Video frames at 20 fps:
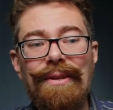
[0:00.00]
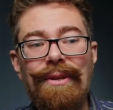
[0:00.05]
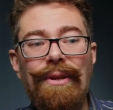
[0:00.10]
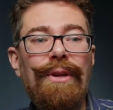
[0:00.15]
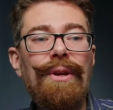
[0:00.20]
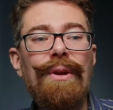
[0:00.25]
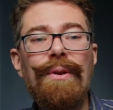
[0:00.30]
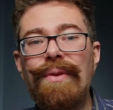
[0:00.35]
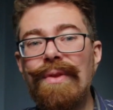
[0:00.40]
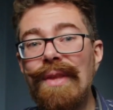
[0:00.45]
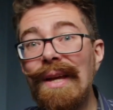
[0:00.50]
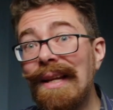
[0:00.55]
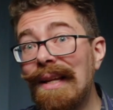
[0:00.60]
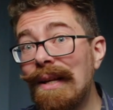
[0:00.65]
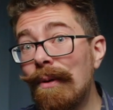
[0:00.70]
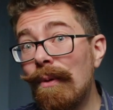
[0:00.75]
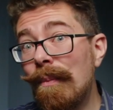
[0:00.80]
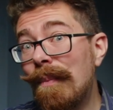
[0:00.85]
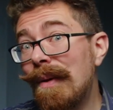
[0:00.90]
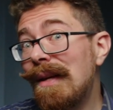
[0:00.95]
You'd think
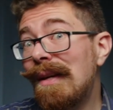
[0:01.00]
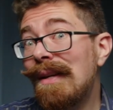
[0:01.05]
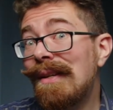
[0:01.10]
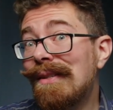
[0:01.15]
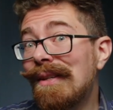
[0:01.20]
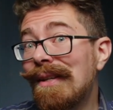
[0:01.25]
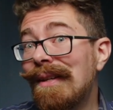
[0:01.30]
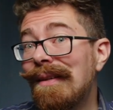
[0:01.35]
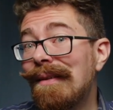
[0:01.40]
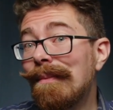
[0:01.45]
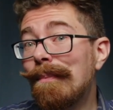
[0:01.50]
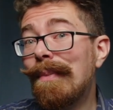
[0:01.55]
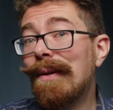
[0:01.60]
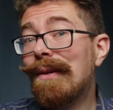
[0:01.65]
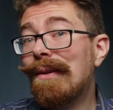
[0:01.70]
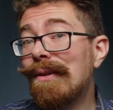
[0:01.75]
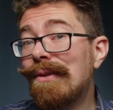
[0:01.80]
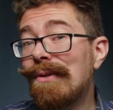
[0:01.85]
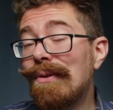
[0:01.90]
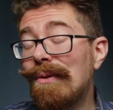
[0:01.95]
it would be easy
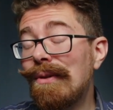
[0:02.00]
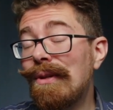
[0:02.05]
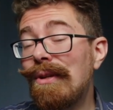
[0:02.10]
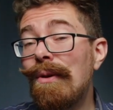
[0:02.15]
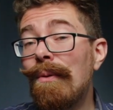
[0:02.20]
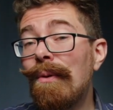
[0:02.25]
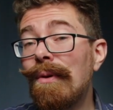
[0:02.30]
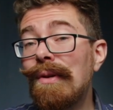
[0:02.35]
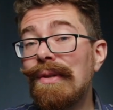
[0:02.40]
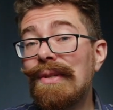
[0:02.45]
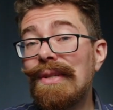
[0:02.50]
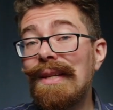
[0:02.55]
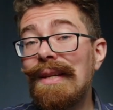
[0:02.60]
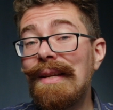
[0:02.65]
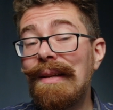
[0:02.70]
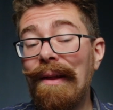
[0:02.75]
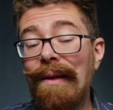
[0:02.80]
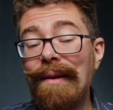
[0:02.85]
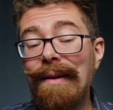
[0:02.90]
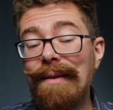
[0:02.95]
because you only
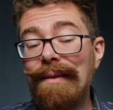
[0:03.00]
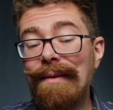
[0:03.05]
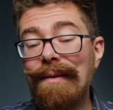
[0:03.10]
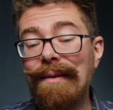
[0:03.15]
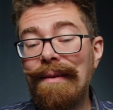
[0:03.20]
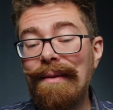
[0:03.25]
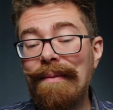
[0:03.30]
see like...